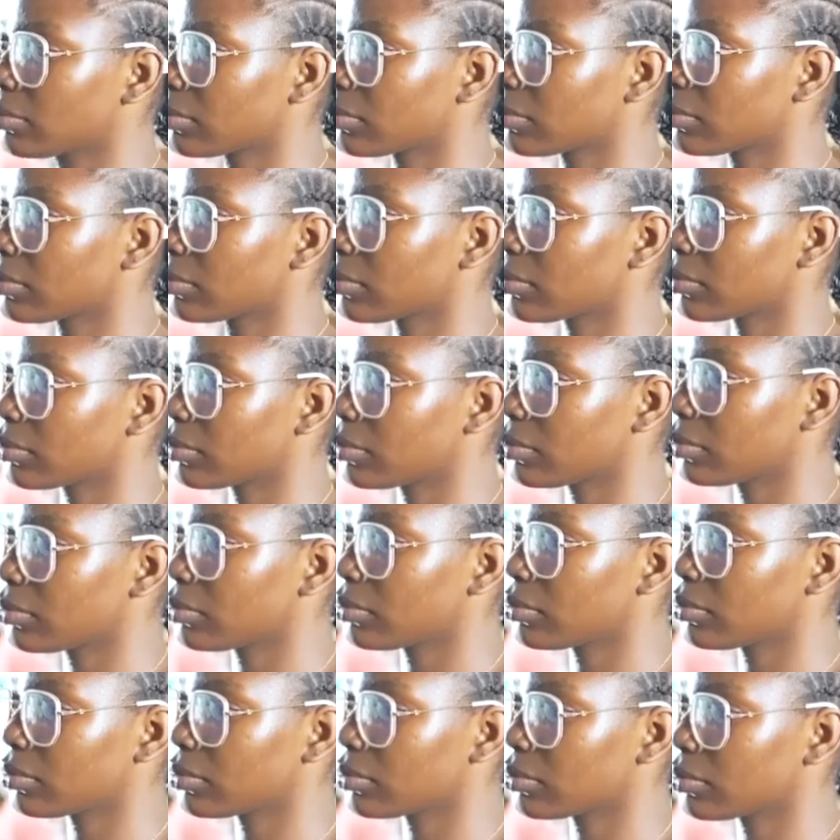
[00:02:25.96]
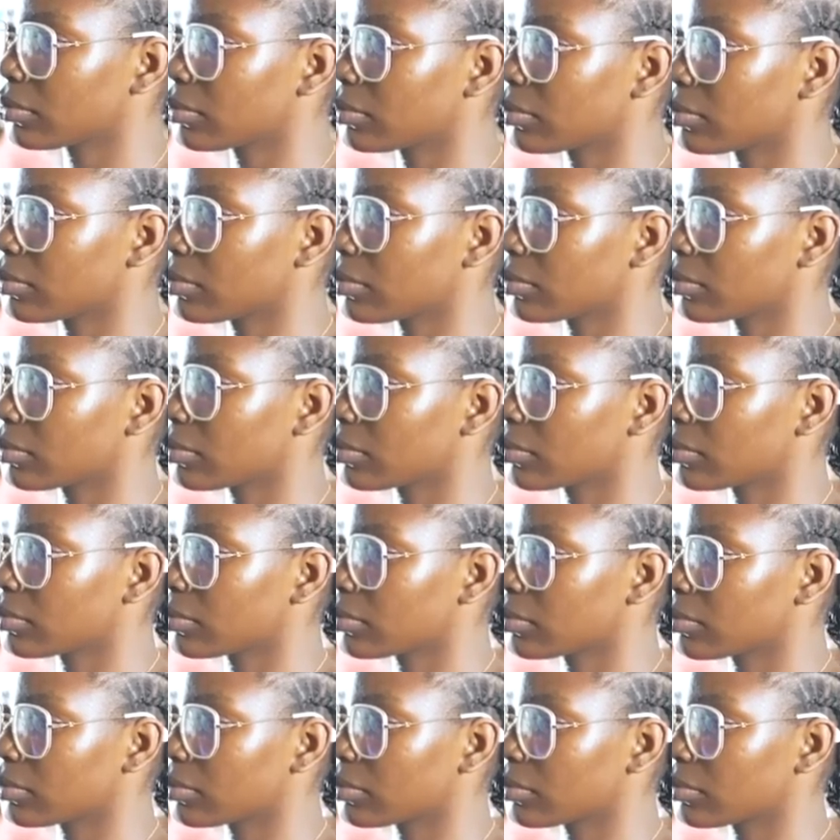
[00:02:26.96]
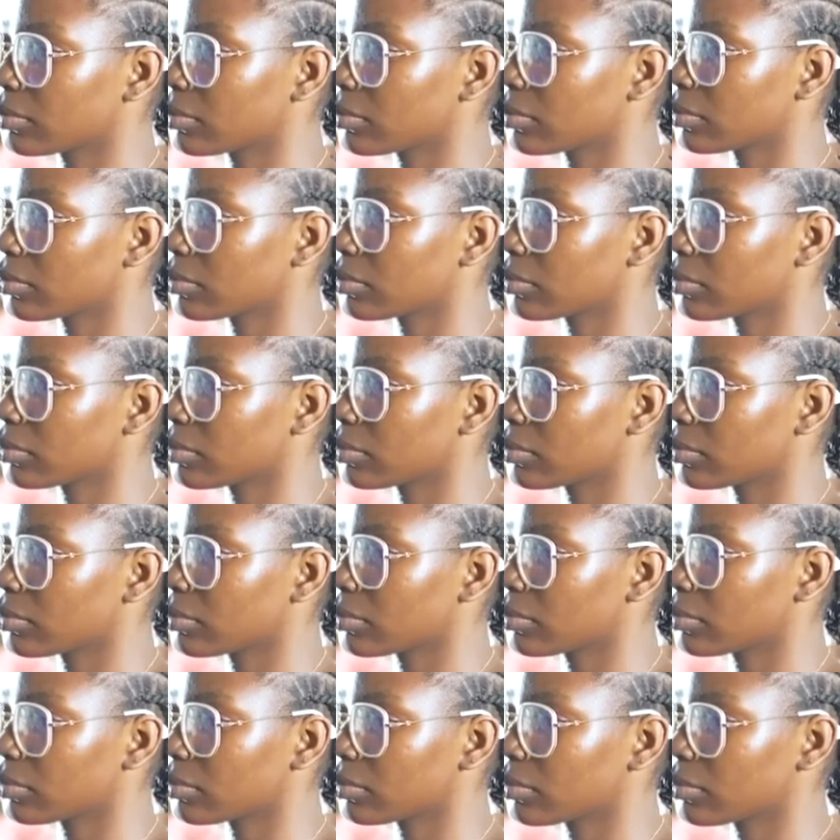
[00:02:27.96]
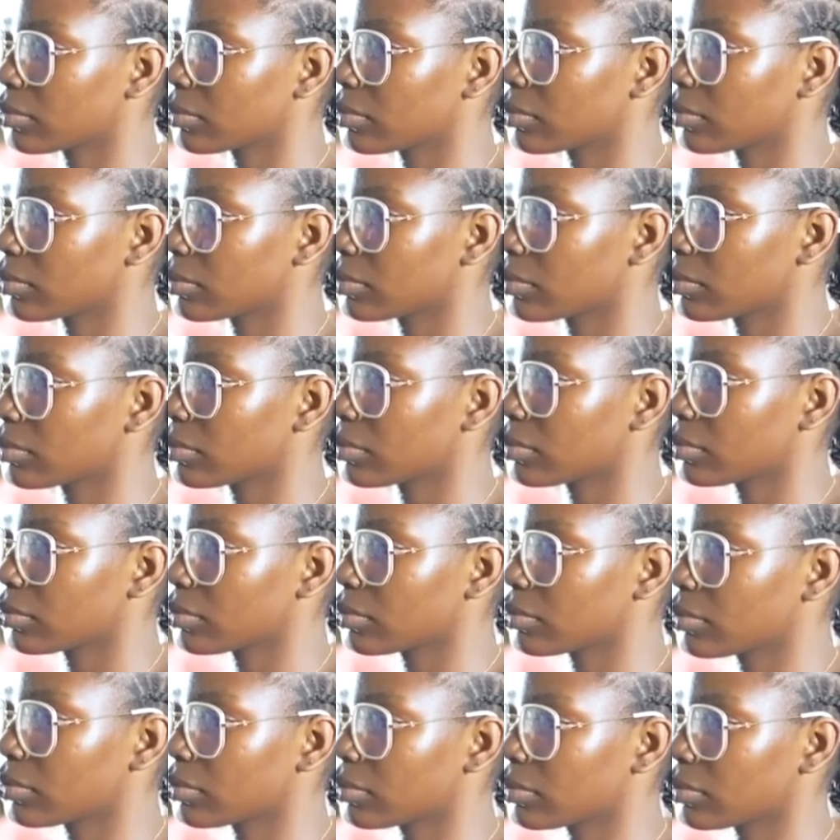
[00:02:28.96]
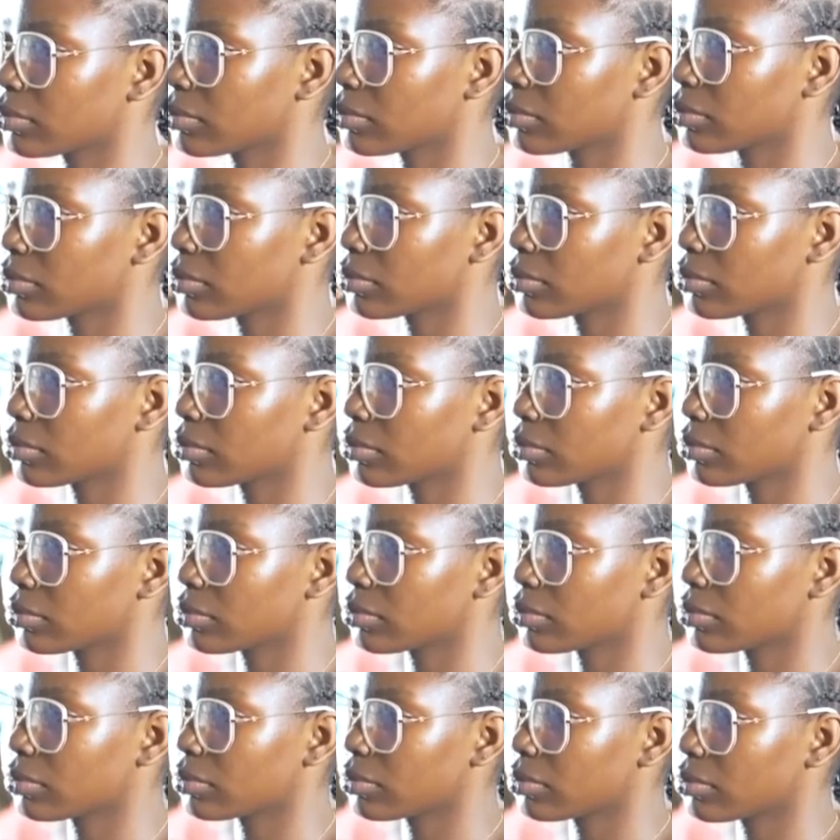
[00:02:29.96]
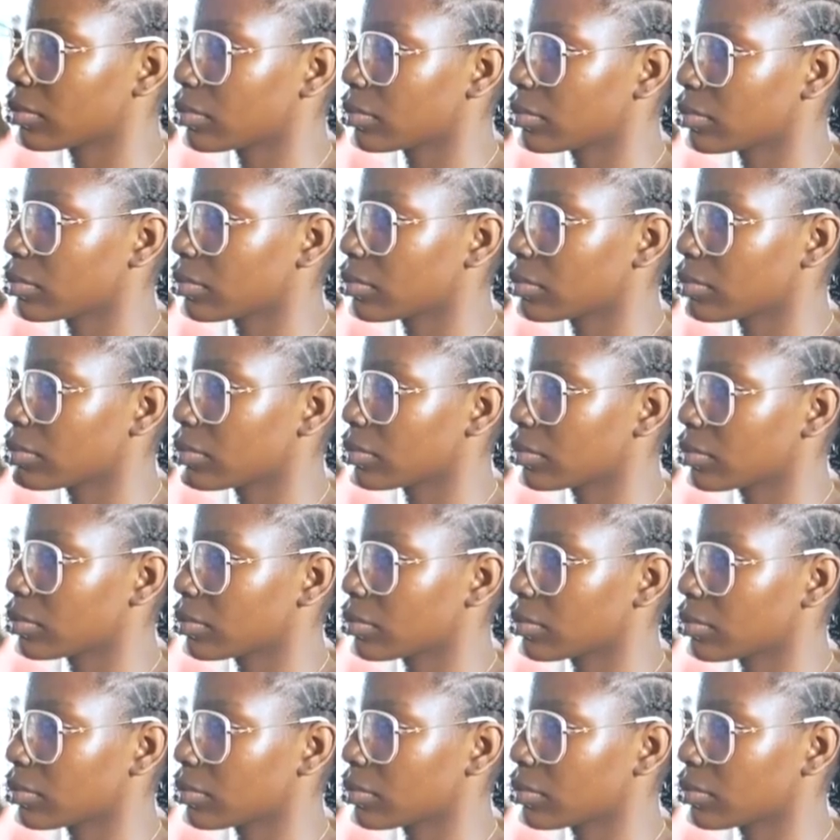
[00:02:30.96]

This person isn't speaking.